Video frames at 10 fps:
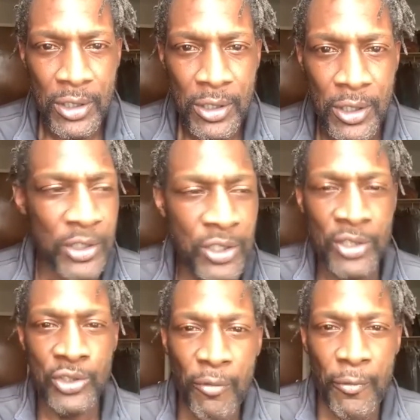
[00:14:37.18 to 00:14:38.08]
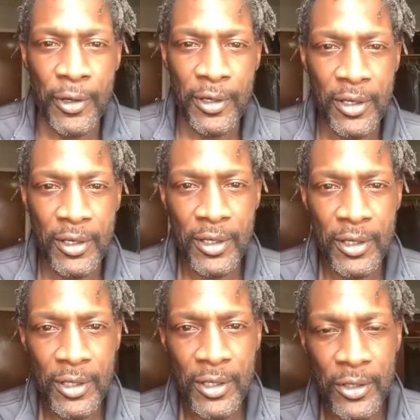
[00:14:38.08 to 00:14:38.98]
It's, it's different.
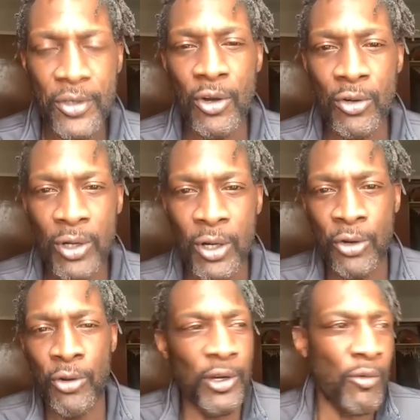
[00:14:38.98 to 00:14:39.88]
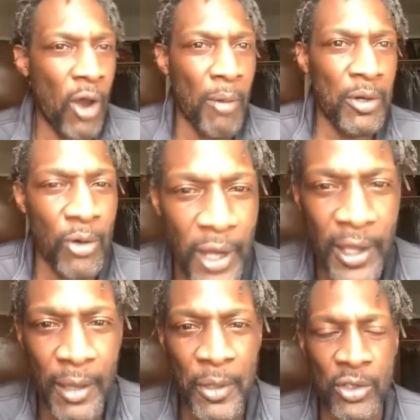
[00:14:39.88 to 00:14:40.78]
You know, a crook and a robber going out here
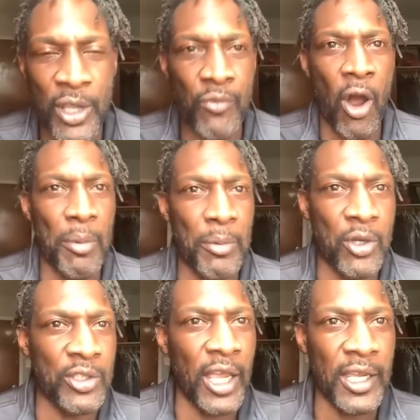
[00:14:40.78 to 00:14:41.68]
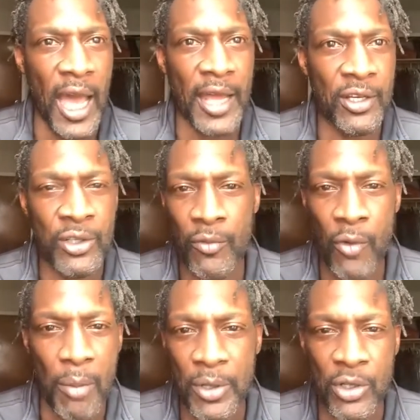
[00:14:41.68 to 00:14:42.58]
because they robbing because they ain't got it, or they
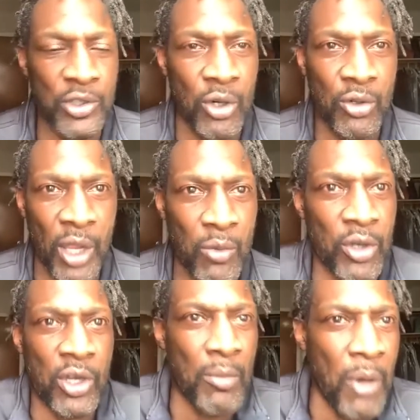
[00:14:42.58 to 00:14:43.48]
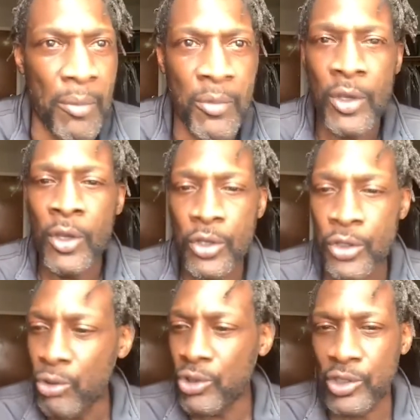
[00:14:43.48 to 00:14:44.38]
rob because, you know, they want to come up.
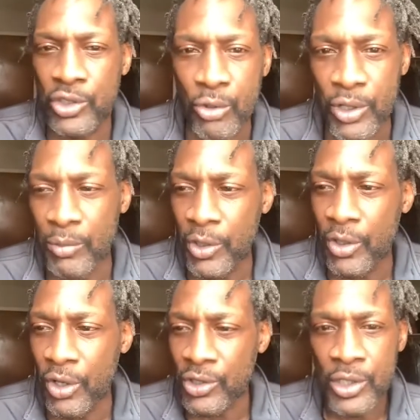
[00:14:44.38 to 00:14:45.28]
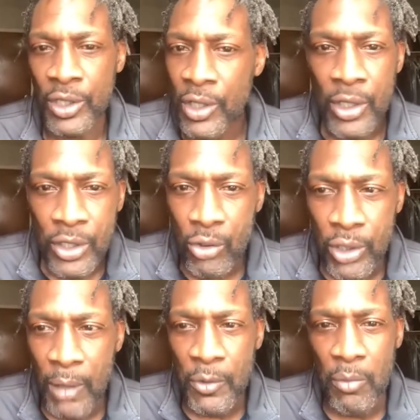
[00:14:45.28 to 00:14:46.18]
You just doing it because you're a
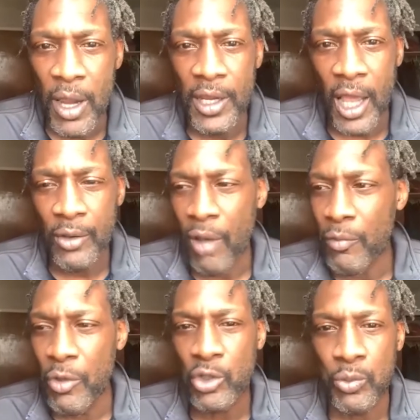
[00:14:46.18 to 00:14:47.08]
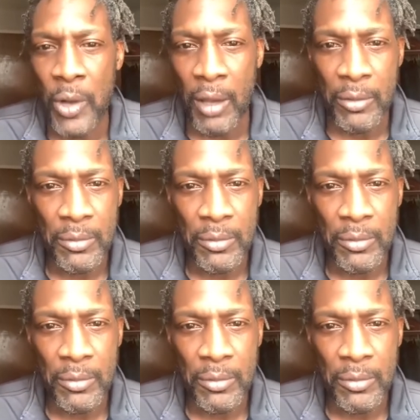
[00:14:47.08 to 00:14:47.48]
kleptomaniac. You have a mental problem.